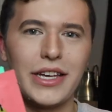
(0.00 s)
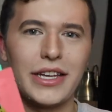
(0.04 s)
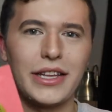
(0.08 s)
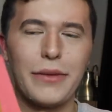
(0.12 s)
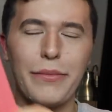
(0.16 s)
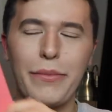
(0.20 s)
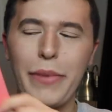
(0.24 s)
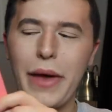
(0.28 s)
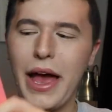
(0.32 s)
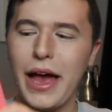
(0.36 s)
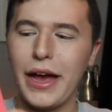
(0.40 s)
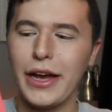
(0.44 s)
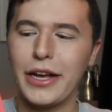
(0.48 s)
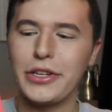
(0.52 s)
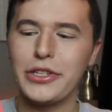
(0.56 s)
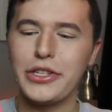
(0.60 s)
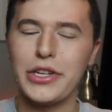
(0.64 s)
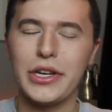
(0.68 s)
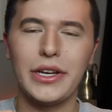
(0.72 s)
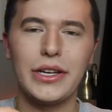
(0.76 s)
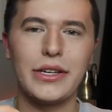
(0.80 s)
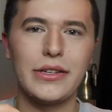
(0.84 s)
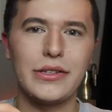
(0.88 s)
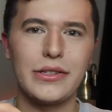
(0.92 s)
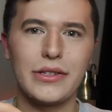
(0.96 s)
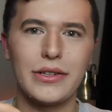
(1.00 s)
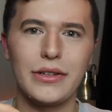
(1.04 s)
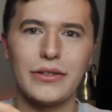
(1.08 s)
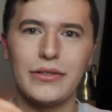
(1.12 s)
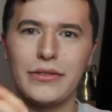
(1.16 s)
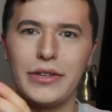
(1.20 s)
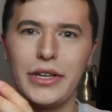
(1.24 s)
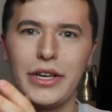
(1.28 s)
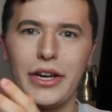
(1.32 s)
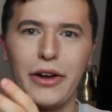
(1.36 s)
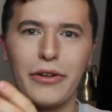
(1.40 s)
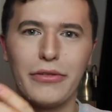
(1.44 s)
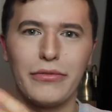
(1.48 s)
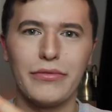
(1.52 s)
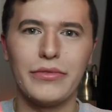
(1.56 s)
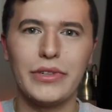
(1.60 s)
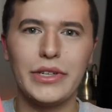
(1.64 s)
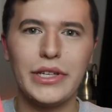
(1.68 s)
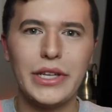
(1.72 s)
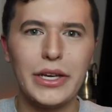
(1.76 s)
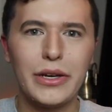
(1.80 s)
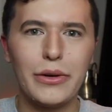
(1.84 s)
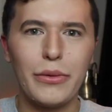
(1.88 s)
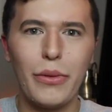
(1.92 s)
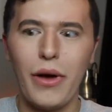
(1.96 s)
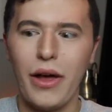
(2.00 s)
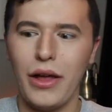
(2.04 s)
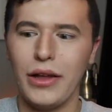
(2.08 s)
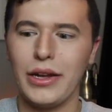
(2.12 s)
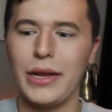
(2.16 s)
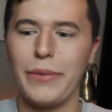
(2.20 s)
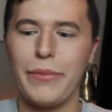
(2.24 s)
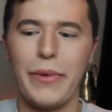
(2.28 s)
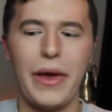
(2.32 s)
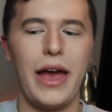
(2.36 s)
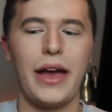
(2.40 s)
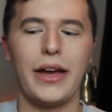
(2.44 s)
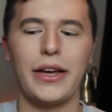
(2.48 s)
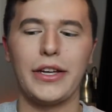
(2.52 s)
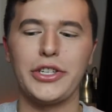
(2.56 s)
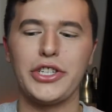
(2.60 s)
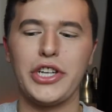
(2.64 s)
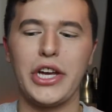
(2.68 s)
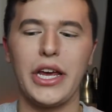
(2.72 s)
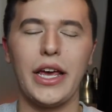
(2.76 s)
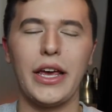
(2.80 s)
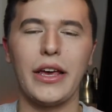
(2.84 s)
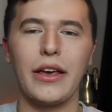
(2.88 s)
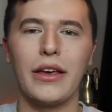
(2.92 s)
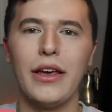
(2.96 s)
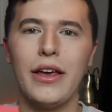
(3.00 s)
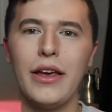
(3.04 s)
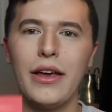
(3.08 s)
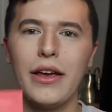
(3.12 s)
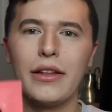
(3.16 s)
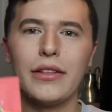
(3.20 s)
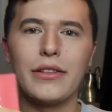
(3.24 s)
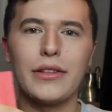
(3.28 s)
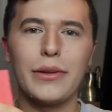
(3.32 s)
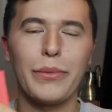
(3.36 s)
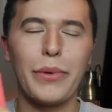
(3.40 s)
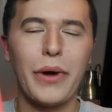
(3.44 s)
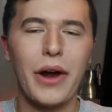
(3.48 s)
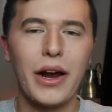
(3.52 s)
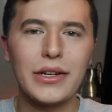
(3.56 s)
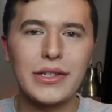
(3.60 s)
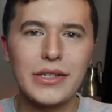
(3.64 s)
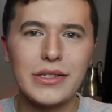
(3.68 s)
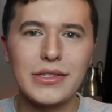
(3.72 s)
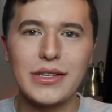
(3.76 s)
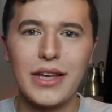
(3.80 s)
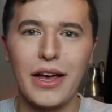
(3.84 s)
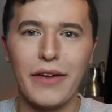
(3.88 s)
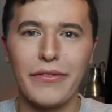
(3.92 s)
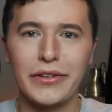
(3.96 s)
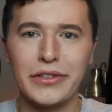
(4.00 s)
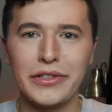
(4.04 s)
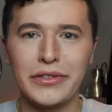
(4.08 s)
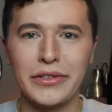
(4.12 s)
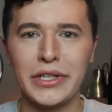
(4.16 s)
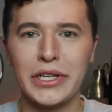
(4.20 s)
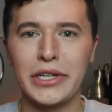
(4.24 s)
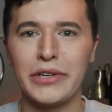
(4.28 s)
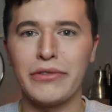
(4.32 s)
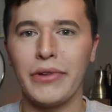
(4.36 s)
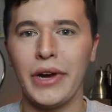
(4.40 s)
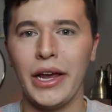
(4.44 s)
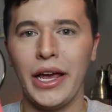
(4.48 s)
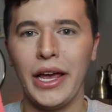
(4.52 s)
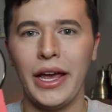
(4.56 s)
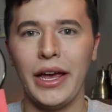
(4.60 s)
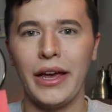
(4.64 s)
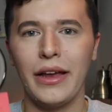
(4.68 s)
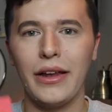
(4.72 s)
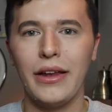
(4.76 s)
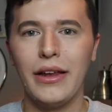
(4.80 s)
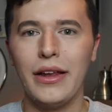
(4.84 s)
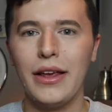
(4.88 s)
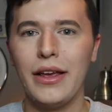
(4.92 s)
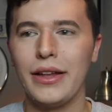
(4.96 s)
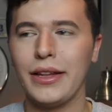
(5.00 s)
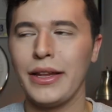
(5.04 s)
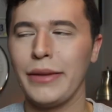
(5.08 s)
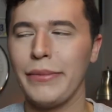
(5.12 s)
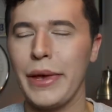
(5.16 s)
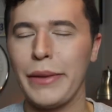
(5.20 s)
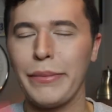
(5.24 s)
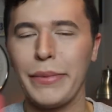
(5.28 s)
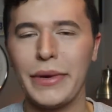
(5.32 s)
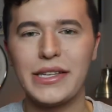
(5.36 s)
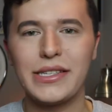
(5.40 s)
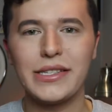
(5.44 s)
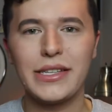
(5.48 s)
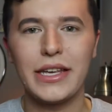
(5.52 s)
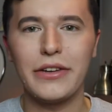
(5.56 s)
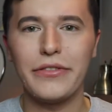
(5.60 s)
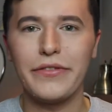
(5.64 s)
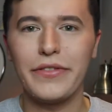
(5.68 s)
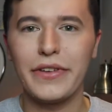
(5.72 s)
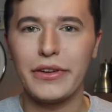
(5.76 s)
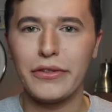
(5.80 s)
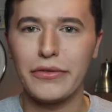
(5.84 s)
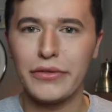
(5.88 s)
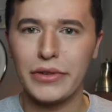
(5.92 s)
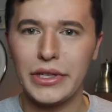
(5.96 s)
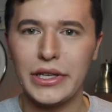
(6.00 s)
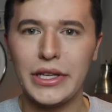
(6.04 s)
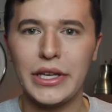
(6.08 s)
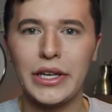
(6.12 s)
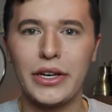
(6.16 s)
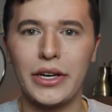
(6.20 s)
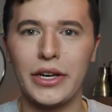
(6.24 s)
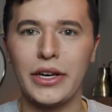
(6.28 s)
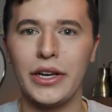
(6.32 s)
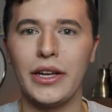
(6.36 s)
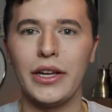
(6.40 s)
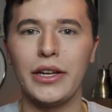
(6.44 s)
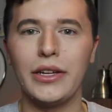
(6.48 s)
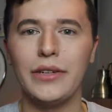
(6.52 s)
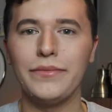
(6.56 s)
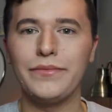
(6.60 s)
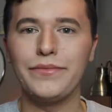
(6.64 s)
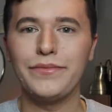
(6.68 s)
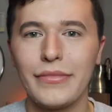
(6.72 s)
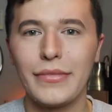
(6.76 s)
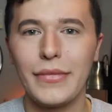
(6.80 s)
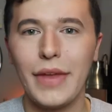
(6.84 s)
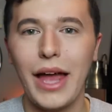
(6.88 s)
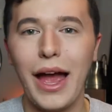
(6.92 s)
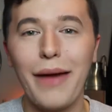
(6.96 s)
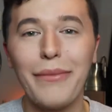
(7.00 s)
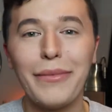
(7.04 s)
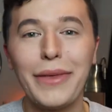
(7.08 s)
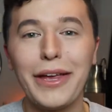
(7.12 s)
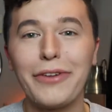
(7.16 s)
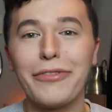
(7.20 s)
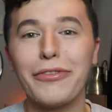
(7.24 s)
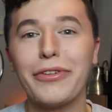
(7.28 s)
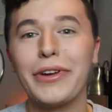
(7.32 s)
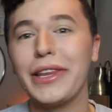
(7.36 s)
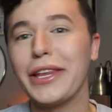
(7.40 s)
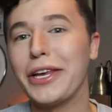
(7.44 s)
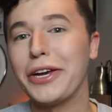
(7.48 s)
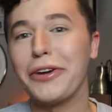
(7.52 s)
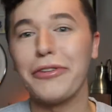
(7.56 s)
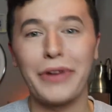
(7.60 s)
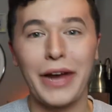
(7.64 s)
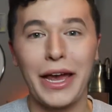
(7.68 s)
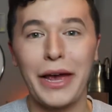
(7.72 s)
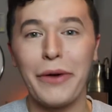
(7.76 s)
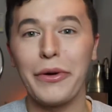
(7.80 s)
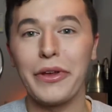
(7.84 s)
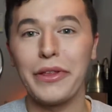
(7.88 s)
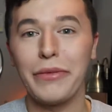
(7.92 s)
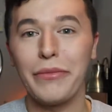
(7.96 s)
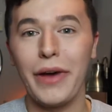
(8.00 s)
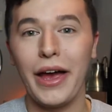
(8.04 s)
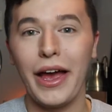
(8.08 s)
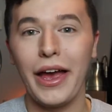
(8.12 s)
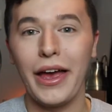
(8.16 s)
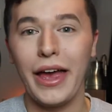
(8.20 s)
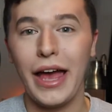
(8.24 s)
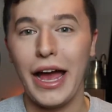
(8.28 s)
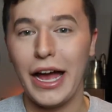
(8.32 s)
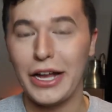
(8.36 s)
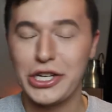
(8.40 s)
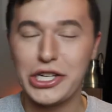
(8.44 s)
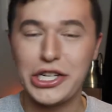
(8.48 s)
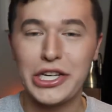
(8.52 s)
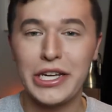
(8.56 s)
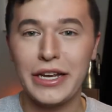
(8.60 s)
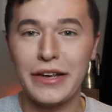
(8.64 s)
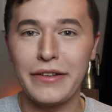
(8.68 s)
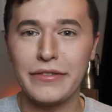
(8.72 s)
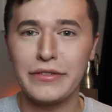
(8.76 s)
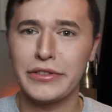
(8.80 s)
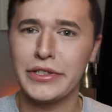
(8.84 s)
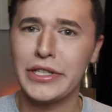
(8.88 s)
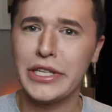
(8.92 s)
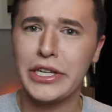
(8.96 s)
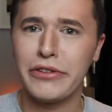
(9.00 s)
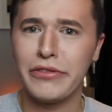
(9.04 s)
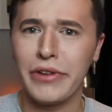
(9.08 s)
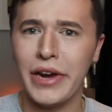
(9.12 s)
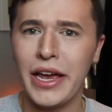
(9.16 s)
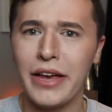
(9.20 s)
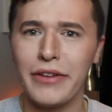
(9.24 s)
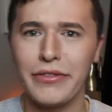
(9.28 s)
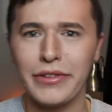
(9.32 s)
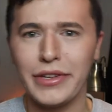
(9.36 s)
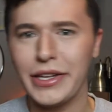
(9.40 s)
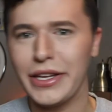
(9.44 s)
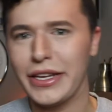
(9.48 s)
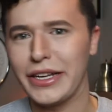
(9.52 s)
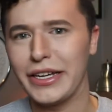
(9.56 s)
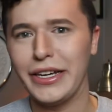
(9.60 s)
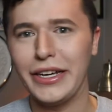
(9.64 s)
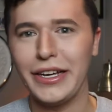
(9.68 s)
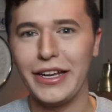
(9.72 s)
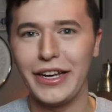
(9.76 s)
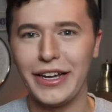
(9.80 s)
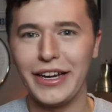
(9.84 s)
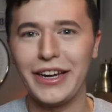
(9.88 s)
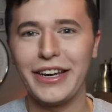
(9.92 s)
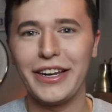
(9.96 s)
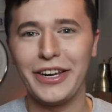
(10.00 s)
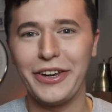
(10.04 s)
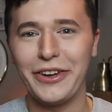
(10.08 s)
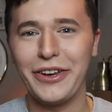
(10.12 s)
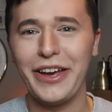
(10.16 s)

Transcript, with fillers: Like the packaging is, you know, really quality packaging. The product itself is really great. They make my skin feel really good. I'm like really great with my adjectives. Really great, really good.